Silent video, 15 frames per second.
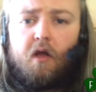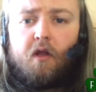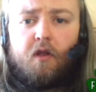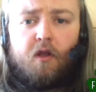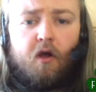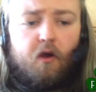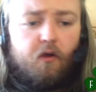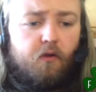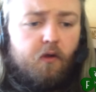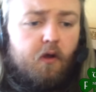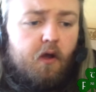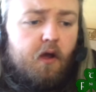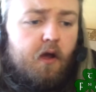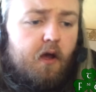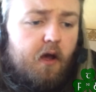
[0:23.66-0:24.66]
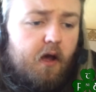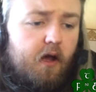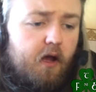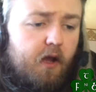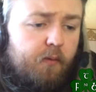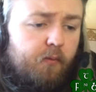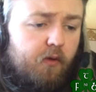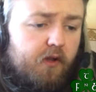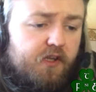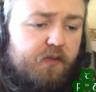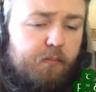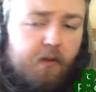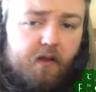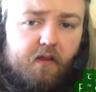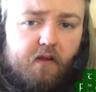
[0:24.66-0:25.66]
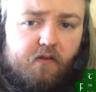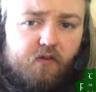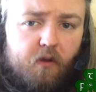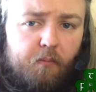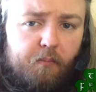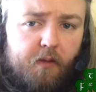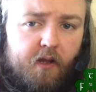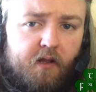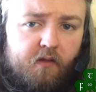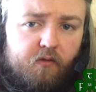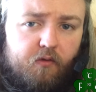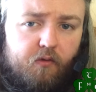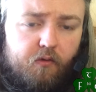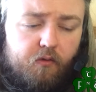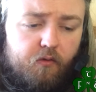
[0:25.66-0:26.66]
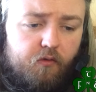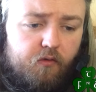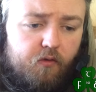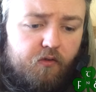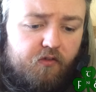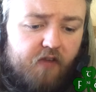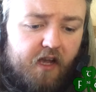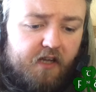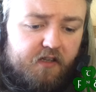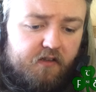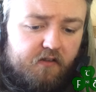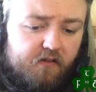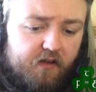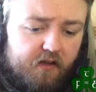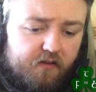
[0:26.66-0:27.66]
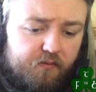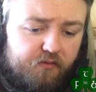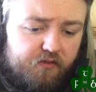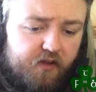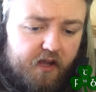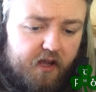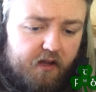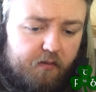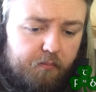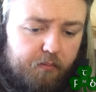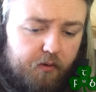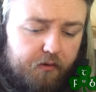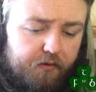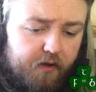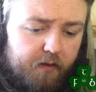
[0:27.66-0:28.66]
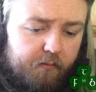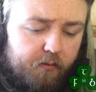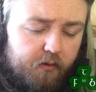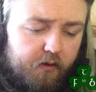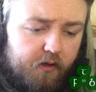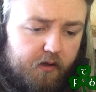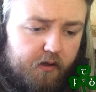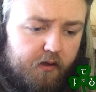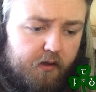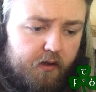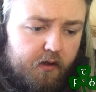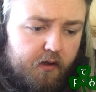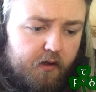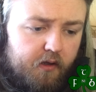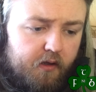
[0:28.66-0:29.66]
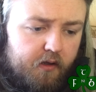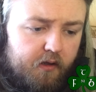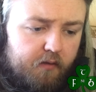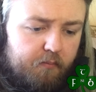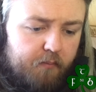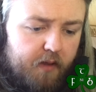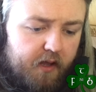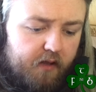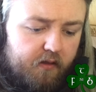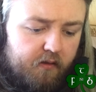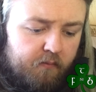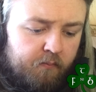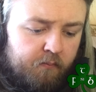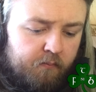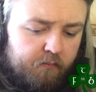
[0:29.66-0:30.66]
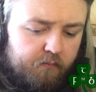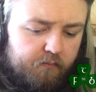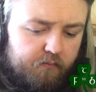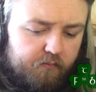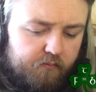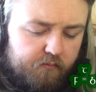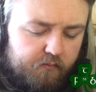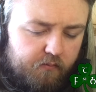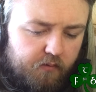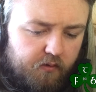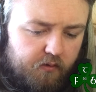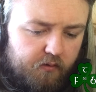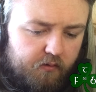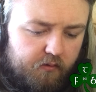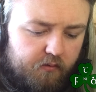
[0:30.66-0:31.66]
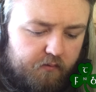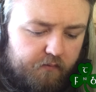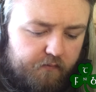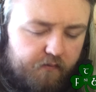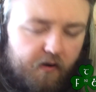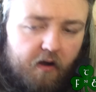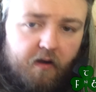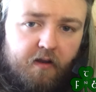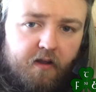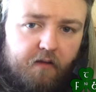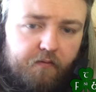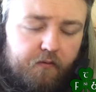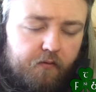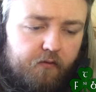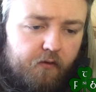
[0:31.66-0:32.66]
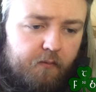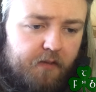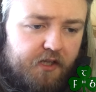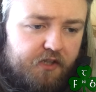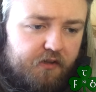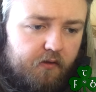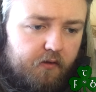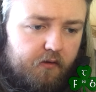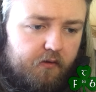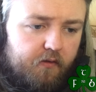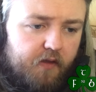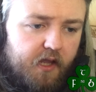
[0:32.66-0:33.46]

Now, I'm going to split this up into two sections as I've said, but I'm going to make them very different from each other.